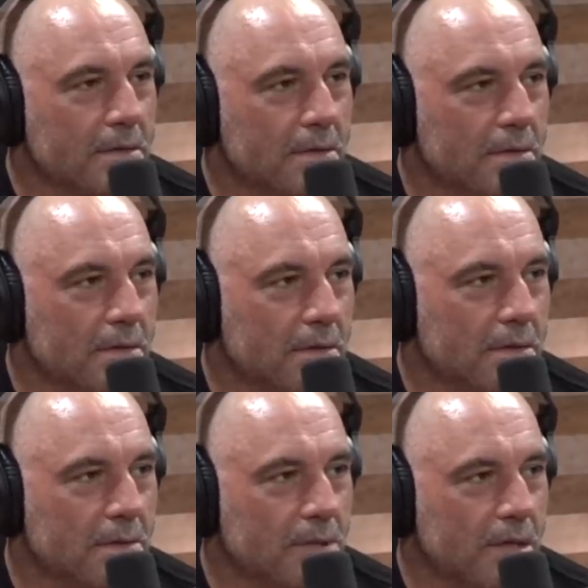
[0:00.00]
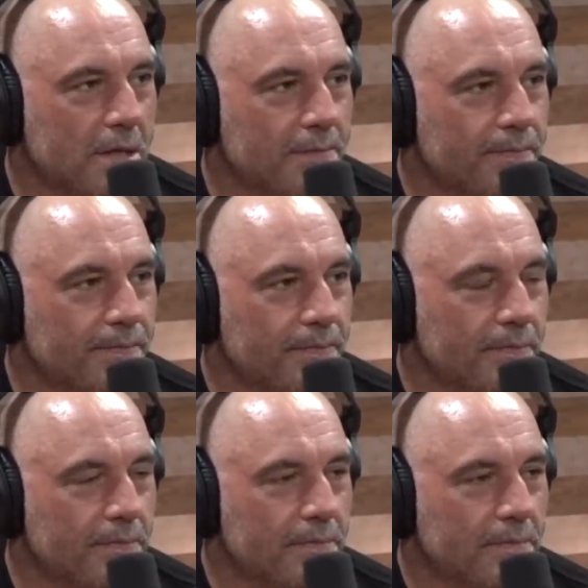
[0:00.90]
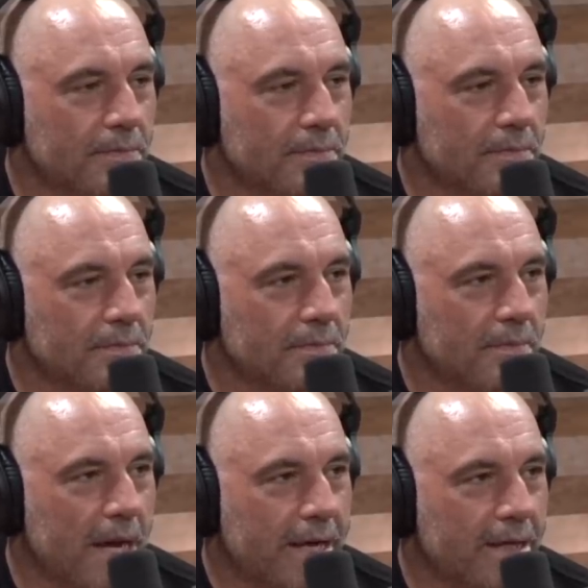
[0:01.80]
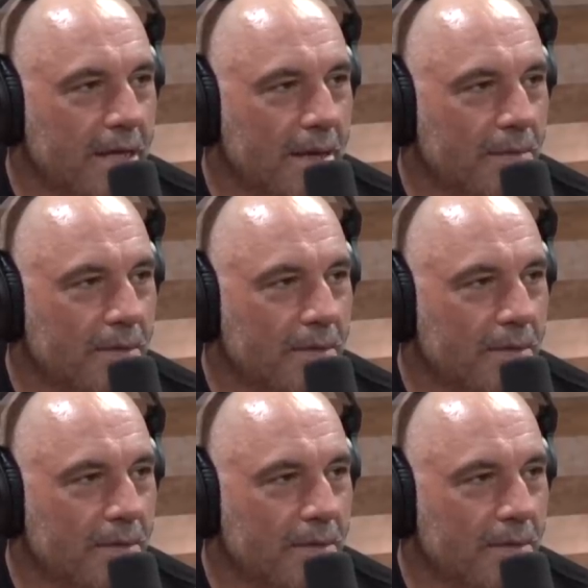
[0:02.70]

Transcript: Yeah, or some shit. Zach is back I in the know. neighborhood?